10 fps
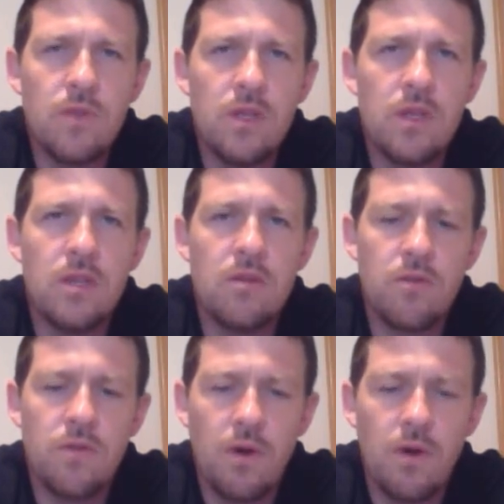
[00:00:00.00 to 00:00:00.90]
in your
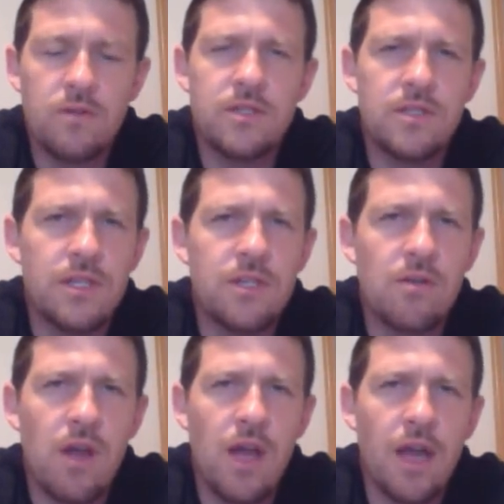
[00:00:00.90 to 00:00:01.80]
thoughts and in
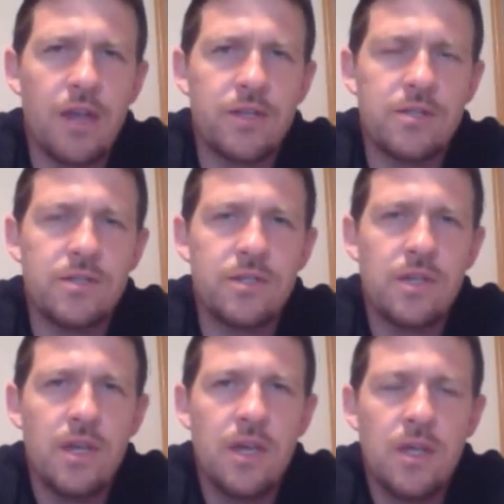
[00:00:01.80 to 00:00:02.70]
your actions,
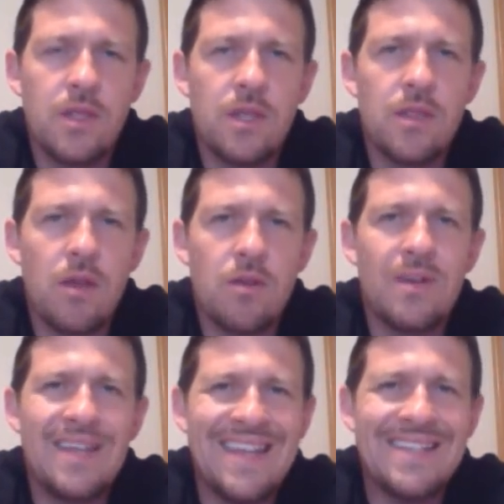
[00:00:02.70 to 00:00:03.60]
then there
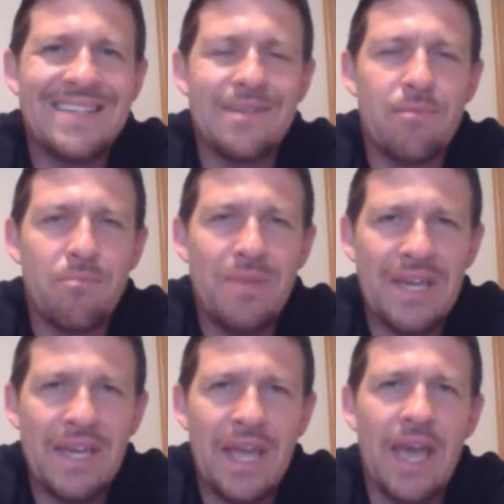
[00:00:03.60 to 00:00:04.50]
needs to
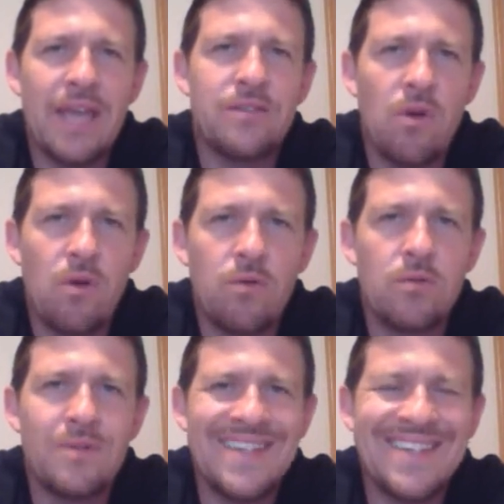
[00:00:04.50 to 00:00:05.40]
be a
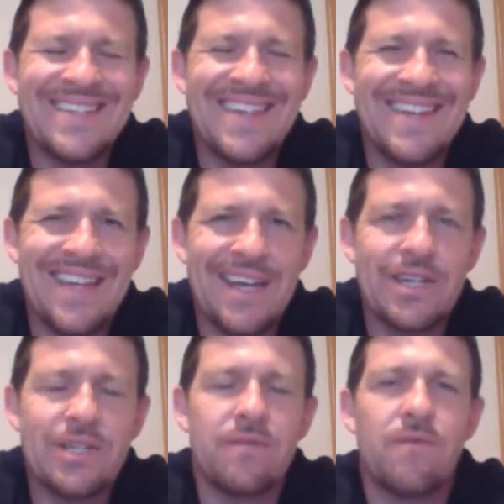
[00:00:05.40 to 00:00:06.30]
total
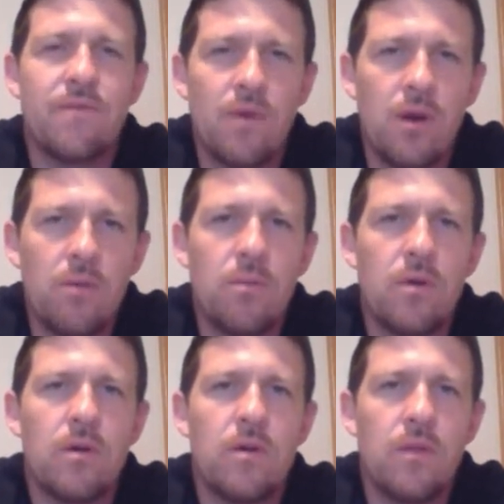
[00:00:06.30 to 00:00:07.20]
disconnection from
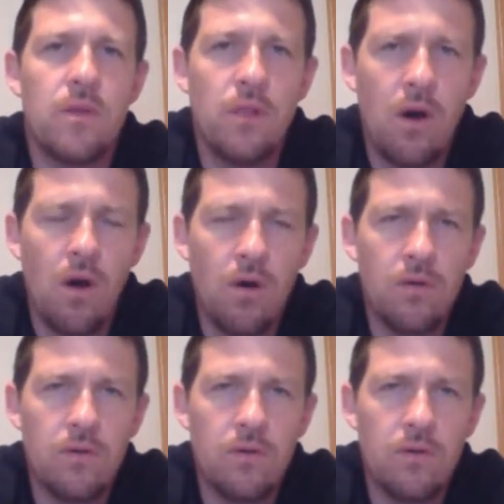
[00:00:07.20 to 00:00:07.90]
the law.